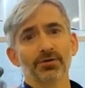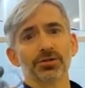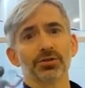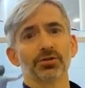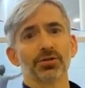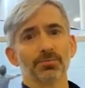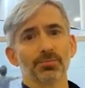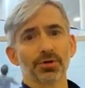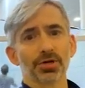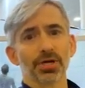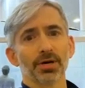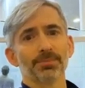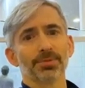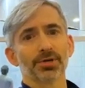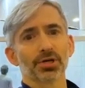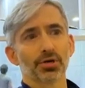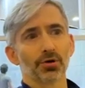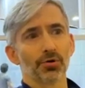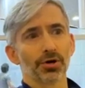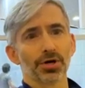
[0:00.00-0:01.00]
You can put a
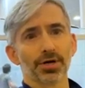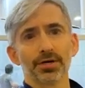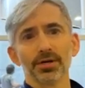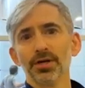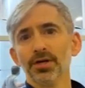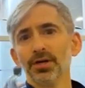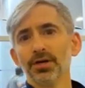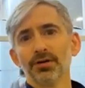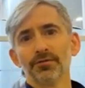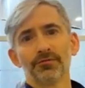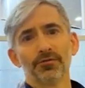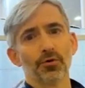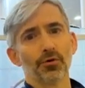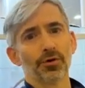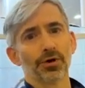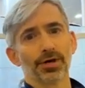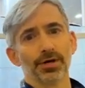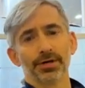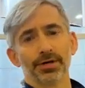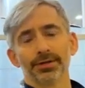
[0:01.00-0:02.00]
court
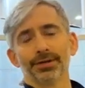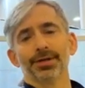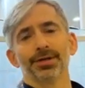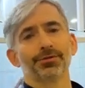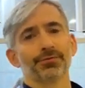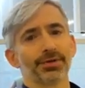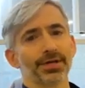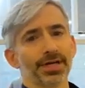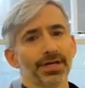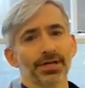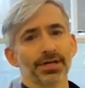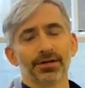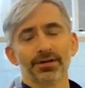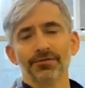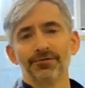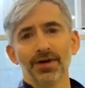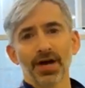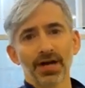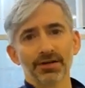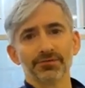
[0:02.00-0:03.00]
for a 3 or
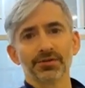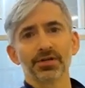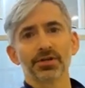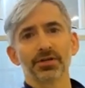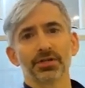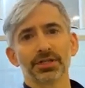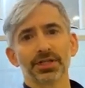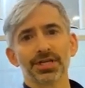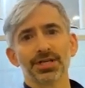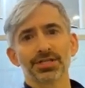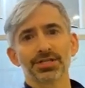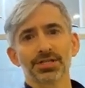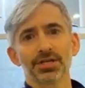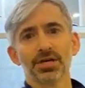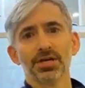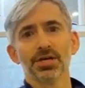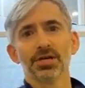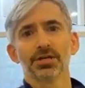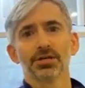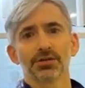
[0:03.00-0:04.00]
5 year lease,
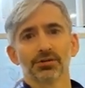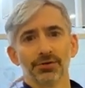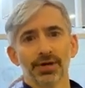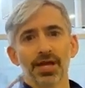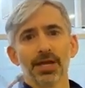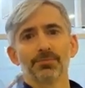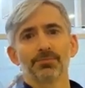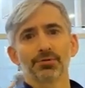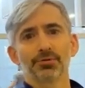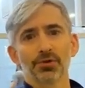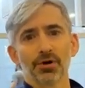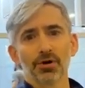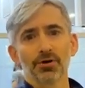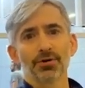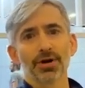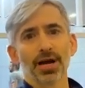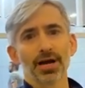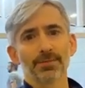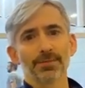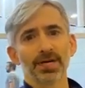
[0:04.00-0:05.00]
create
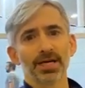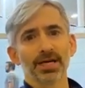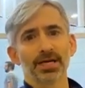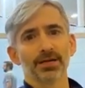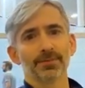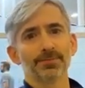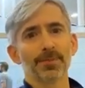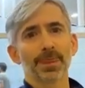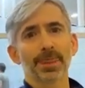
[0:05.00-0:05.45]
programming,